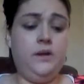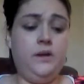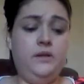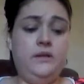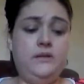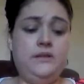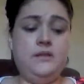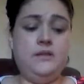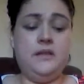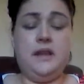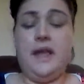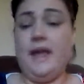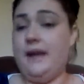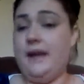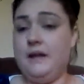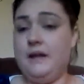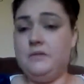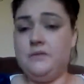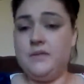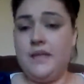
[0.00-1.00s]
This is an
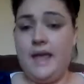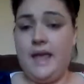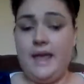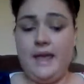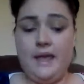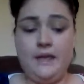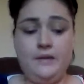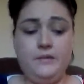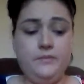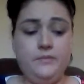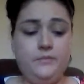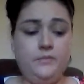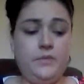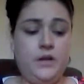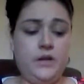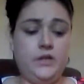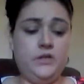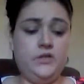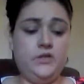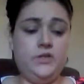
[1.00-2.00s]
8-ounce can.
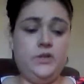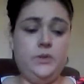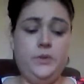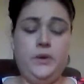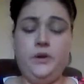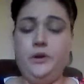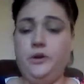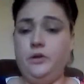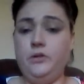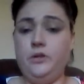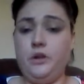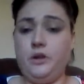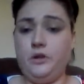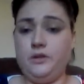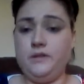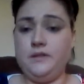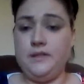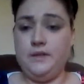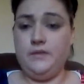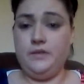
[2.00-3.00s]
There's
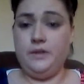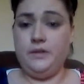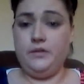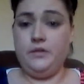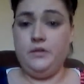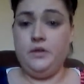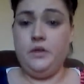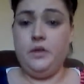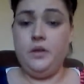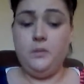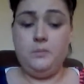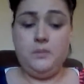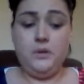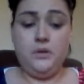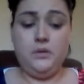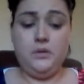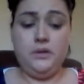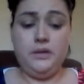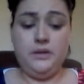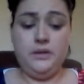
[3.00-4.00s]
237
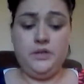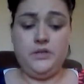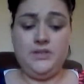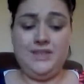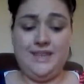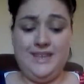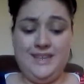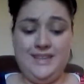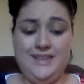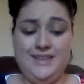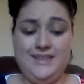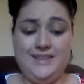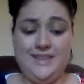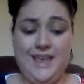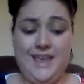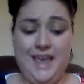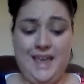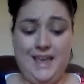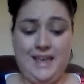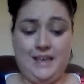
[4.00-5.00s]
milliliters in this
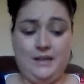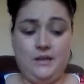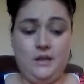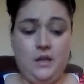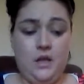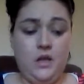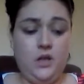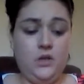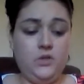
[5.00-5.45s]
can.